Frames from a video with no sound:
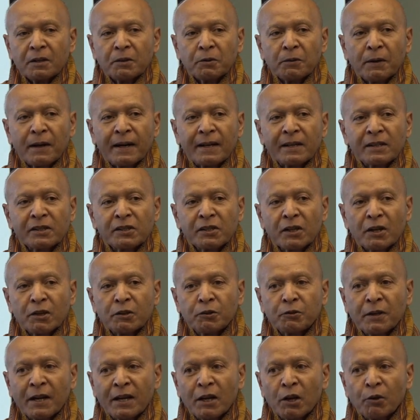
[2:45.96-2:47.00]

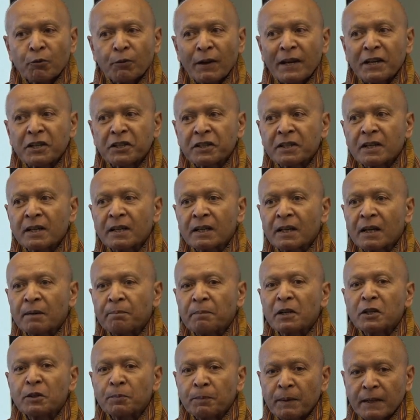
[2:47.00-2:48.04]
transgenerational
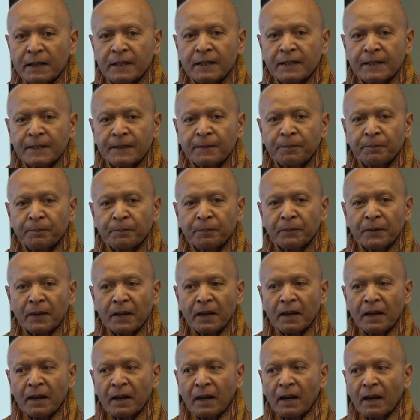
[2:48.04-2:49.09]
commitment,
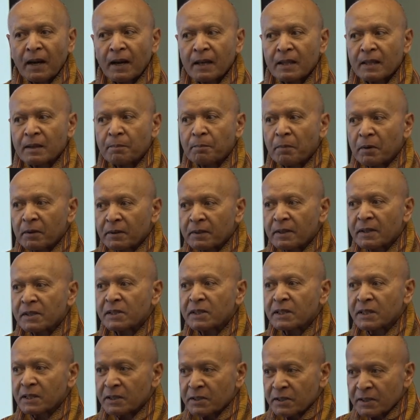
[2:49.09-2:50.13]
and the
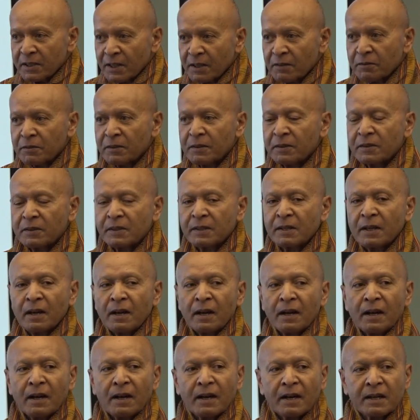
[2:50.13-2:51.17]
Bhutanese citizens
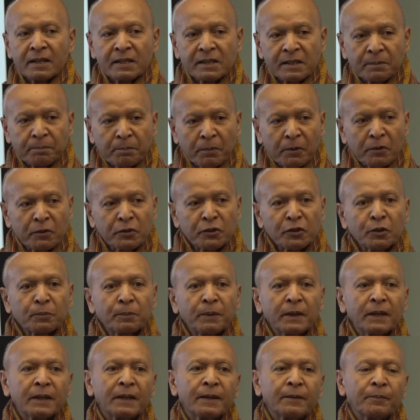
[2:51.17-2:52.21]
are supposed to
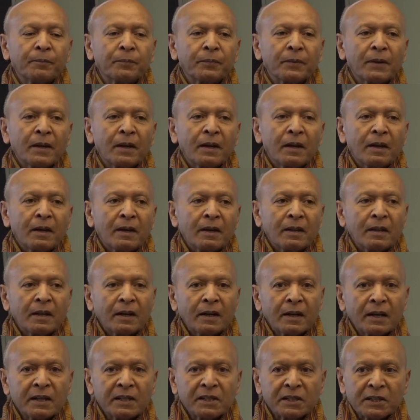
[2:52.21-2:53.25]
be the
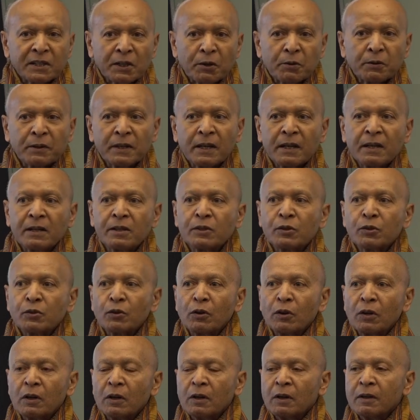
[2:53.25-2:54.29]
custodians
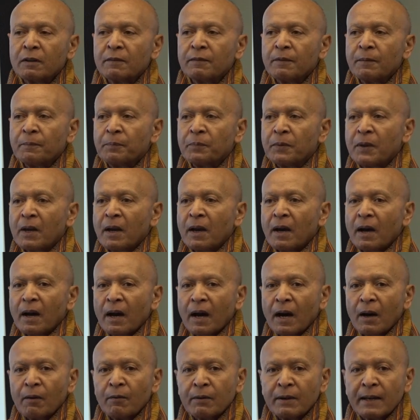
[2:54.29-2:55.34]
of
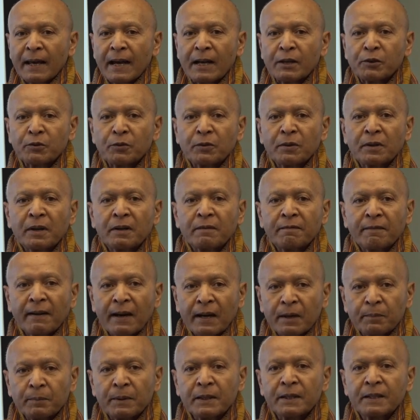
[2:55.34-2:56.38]
our natural
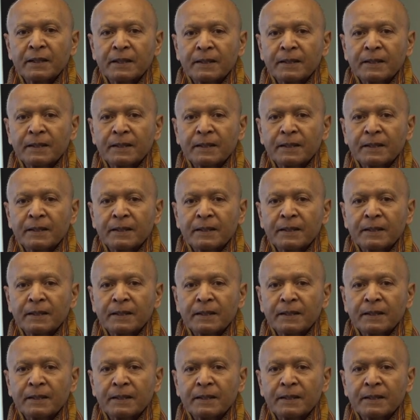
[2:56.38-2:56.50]
environment.